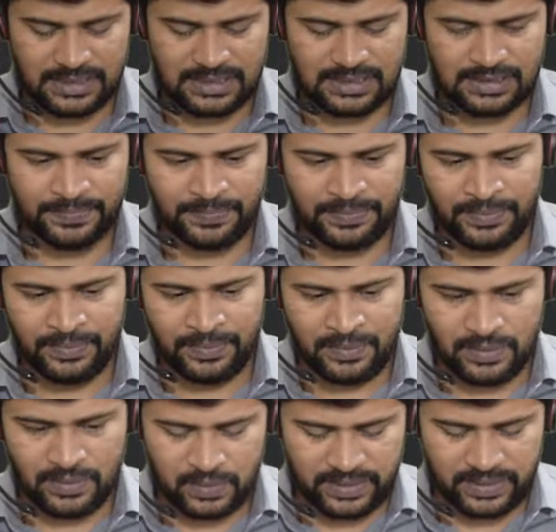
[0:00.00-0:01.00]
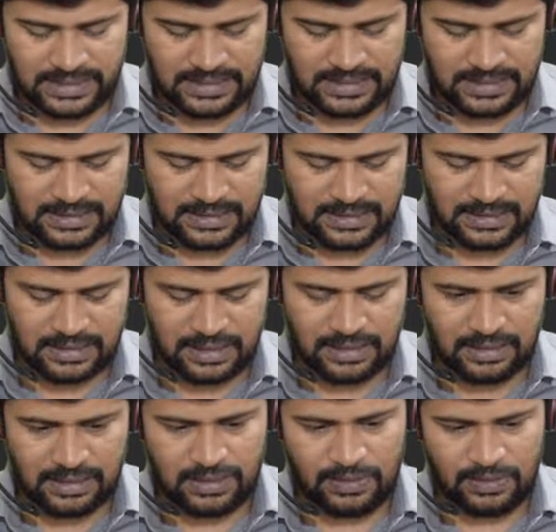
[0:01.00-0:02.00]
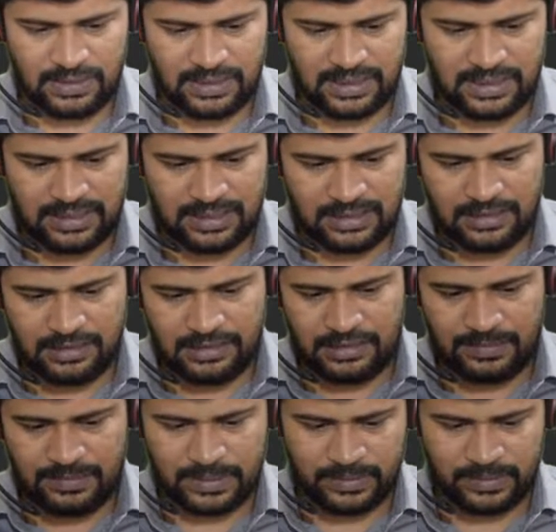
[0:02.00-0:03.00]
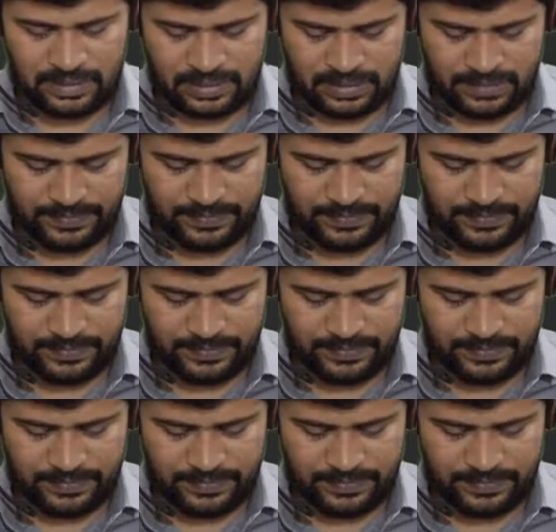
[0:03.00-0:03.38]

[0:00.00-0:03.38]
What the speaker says: Is OS dot total memory.